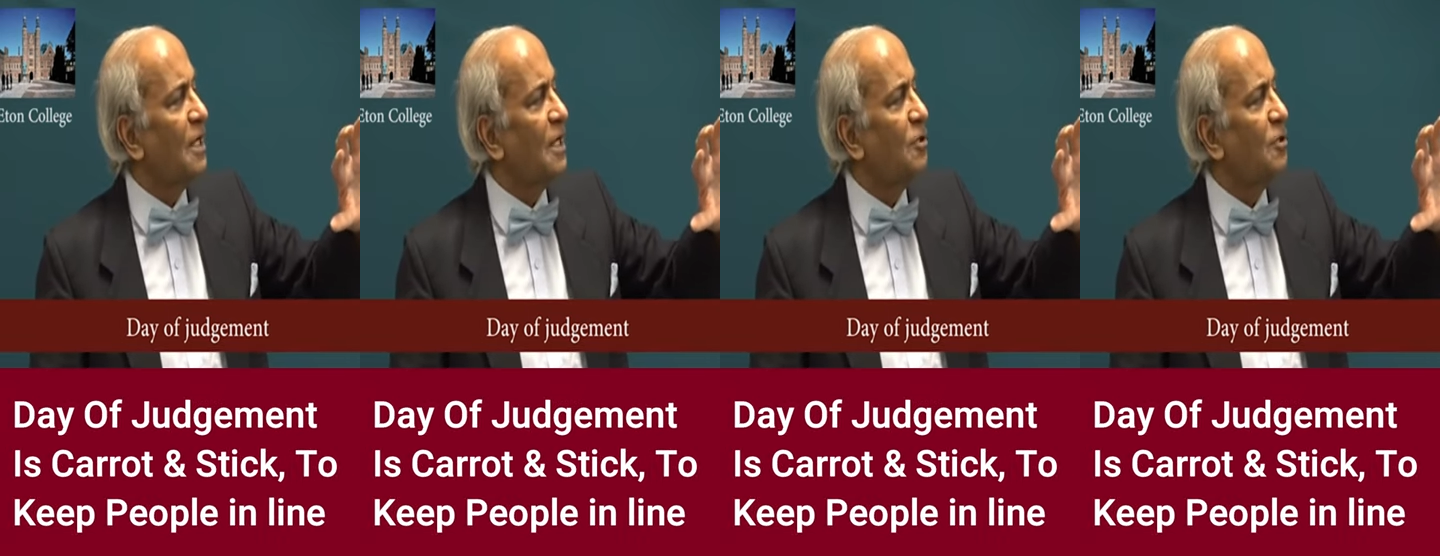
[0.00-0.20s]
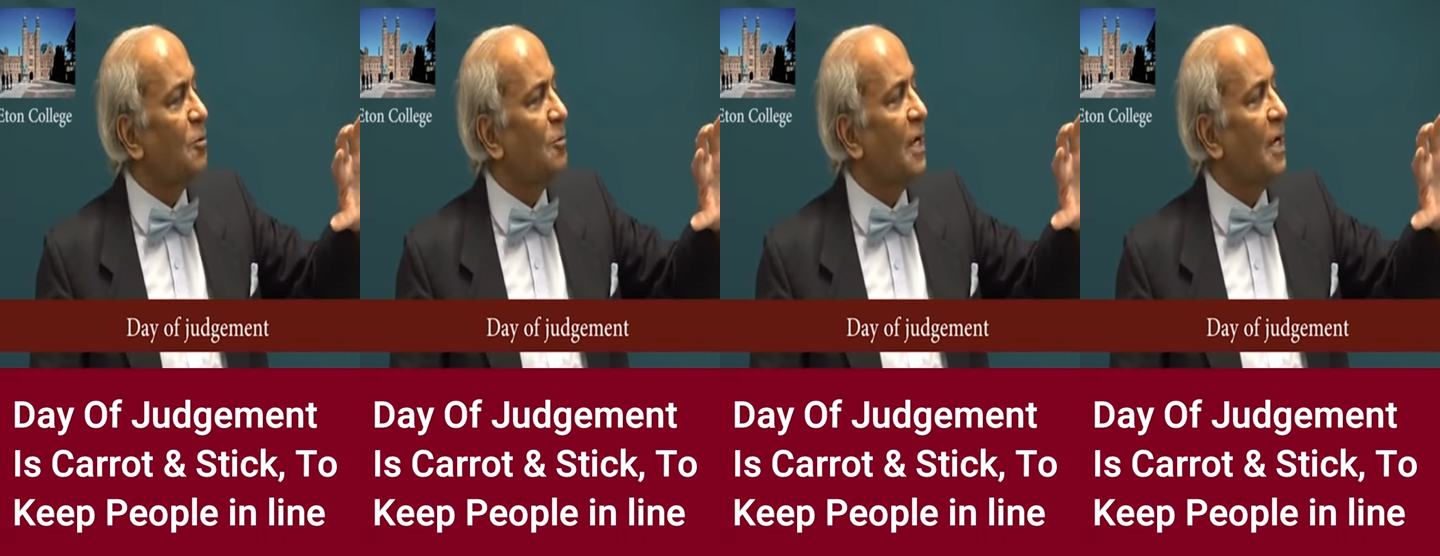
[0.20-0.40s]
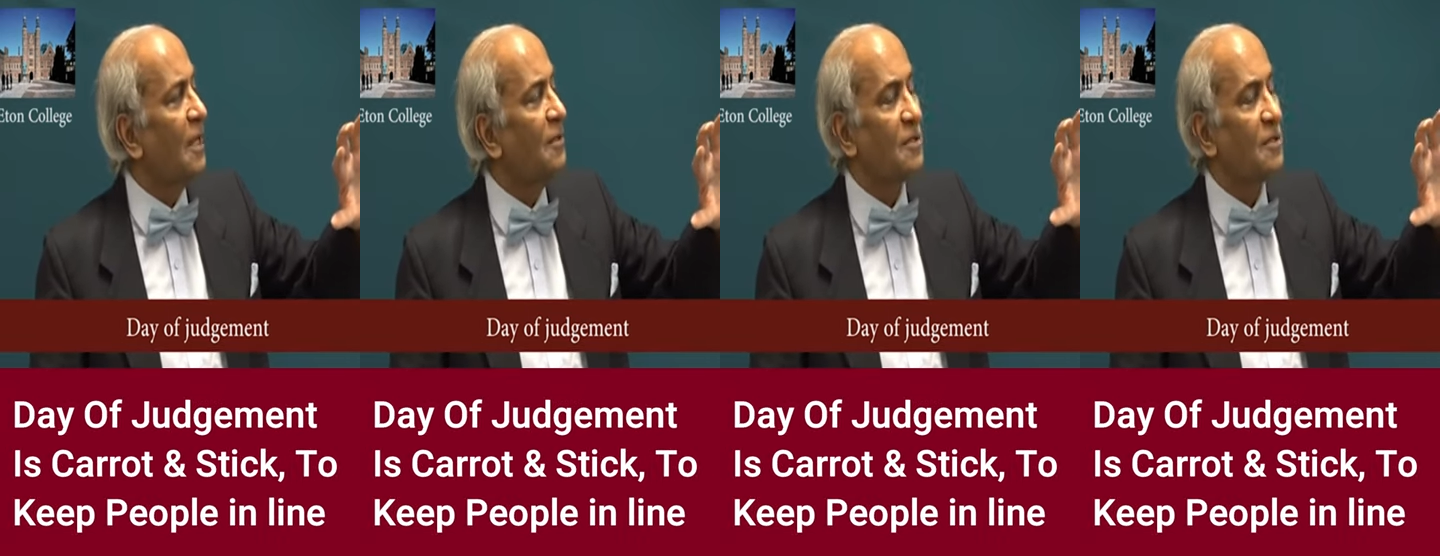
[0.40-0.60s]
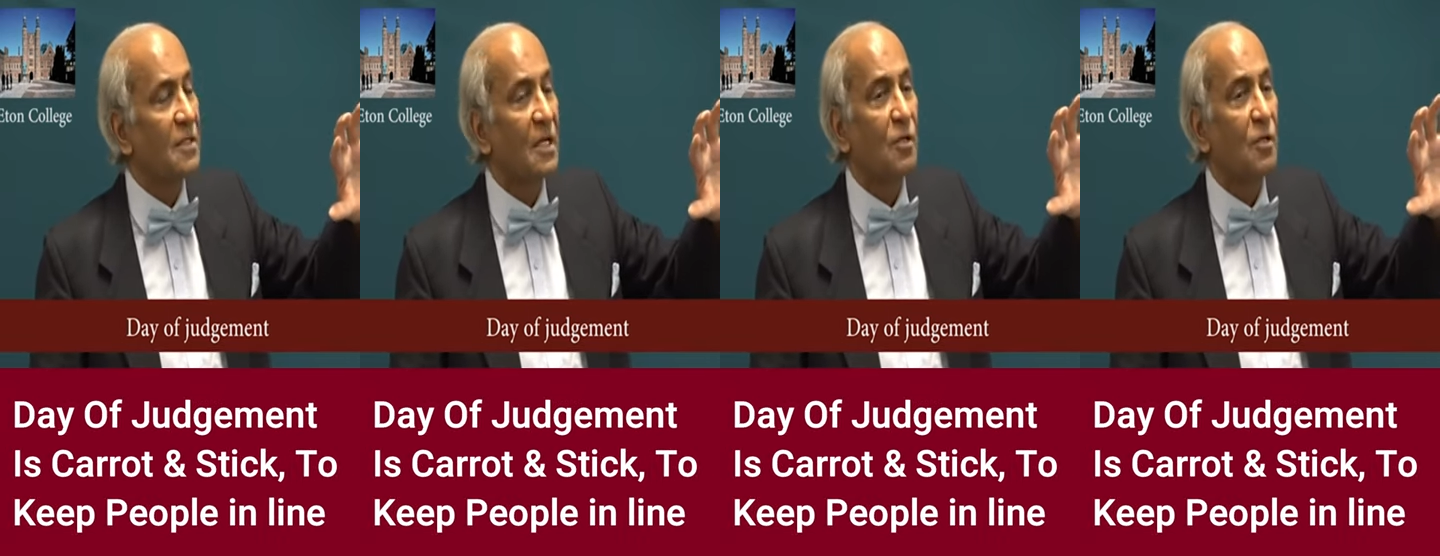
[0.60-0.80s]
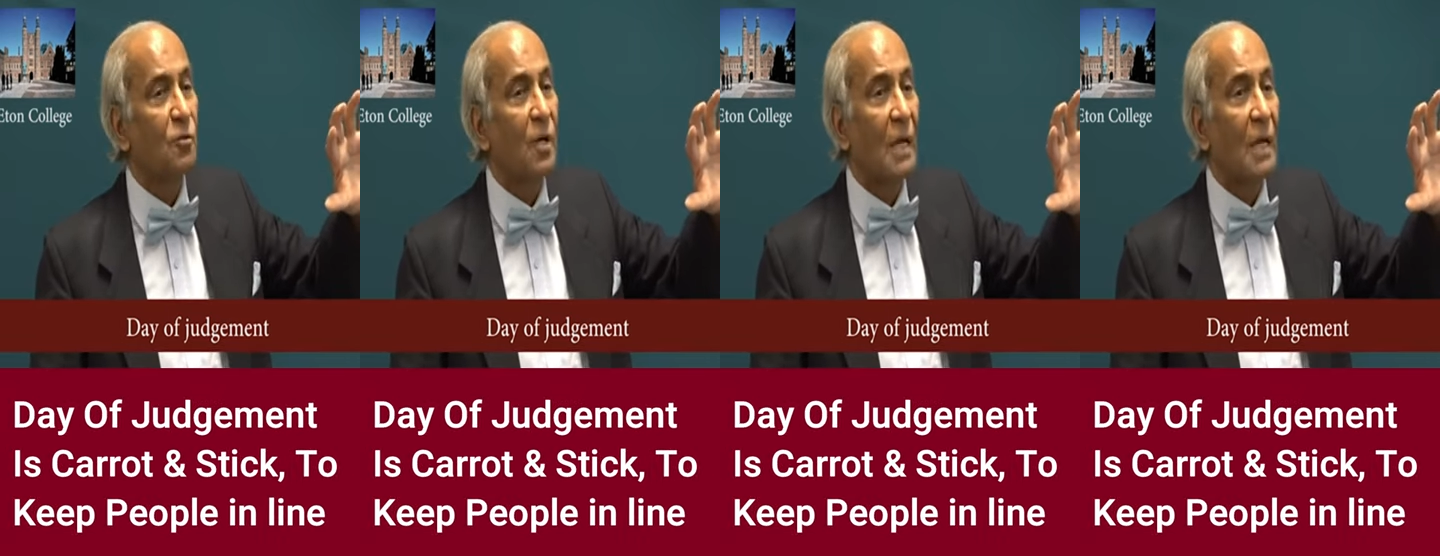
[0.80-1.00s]
and you'll be either
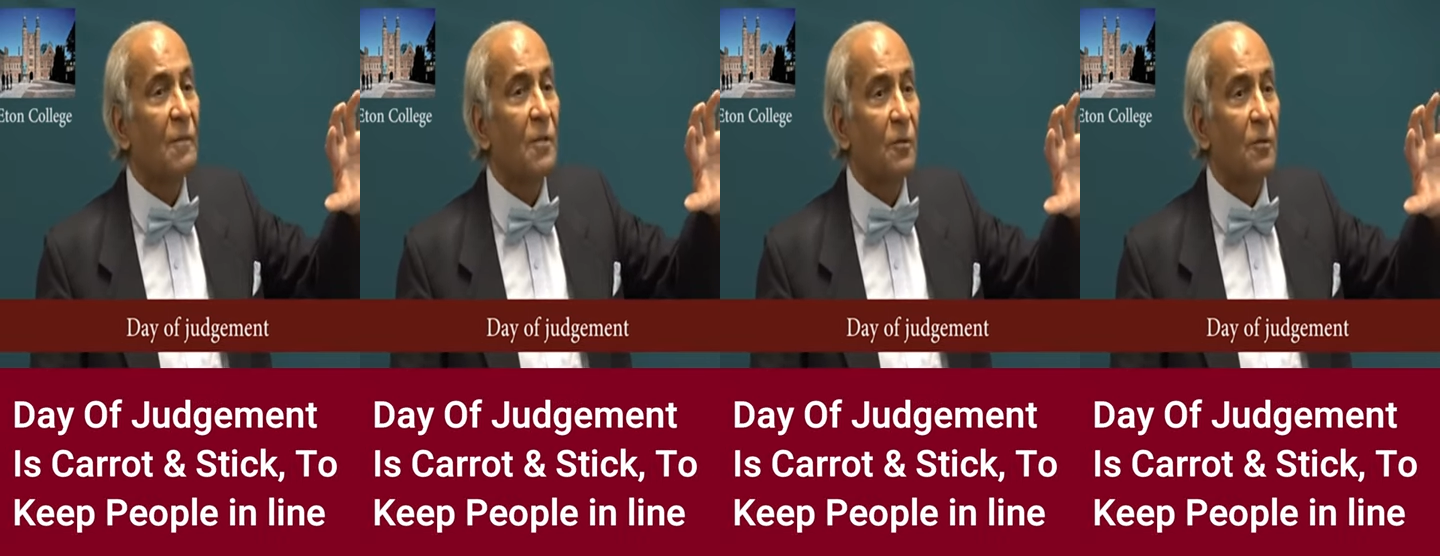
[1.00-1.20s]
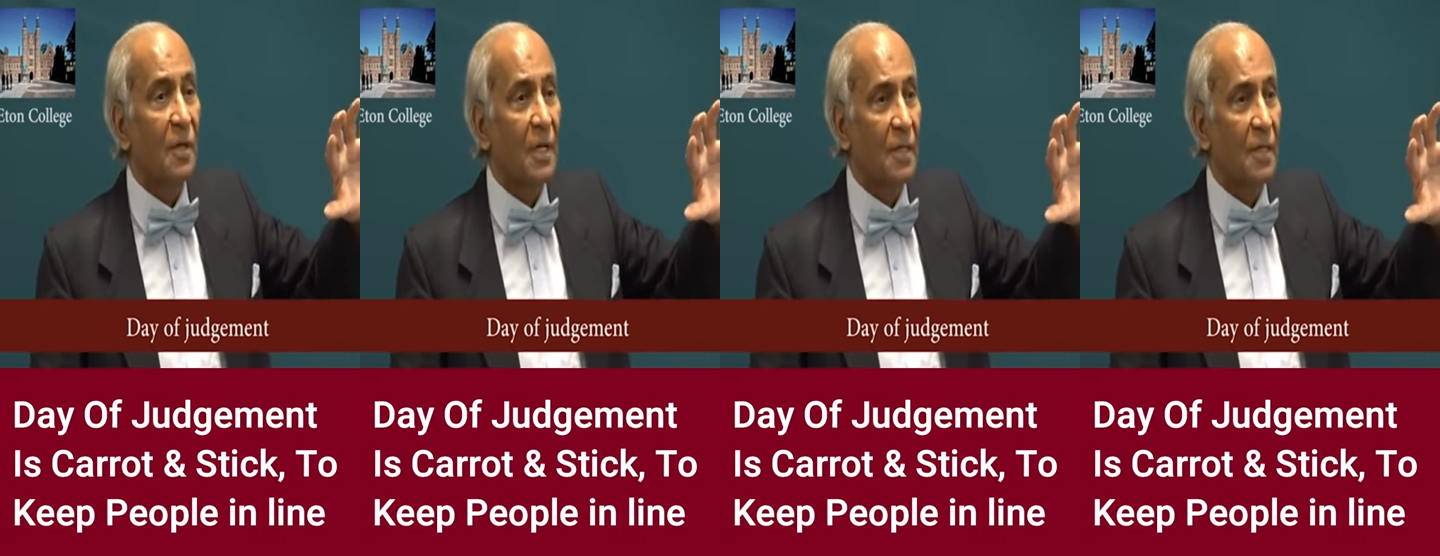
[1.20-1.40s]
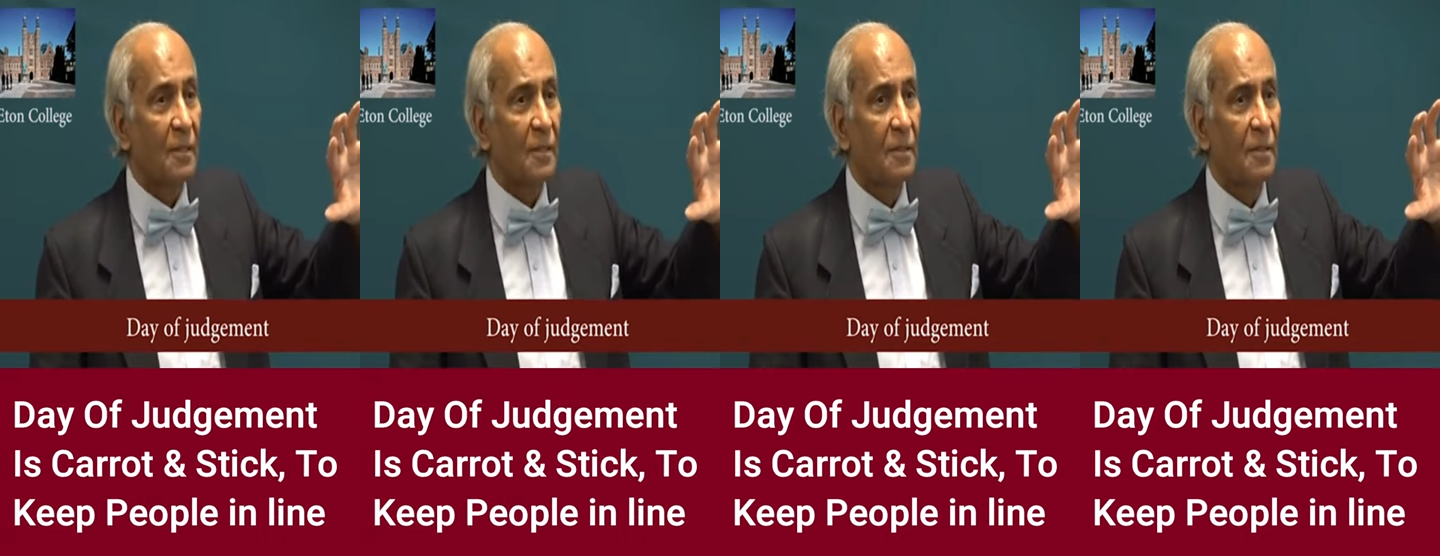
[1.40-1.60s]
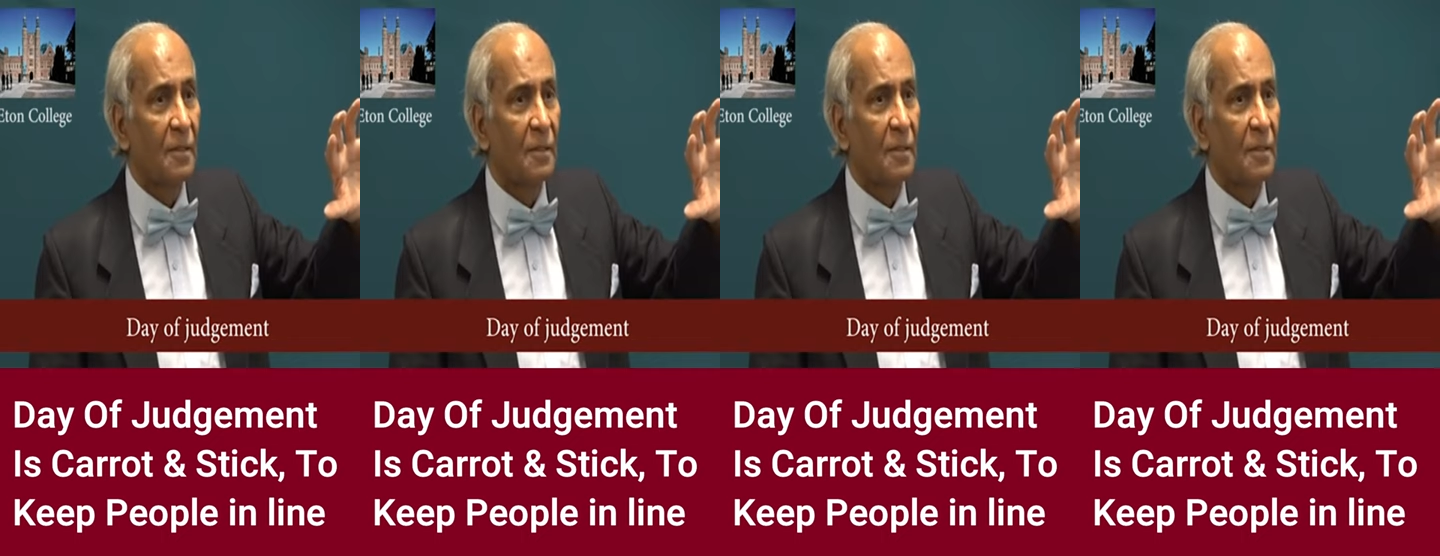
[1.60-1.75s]
sent to heaven or hell.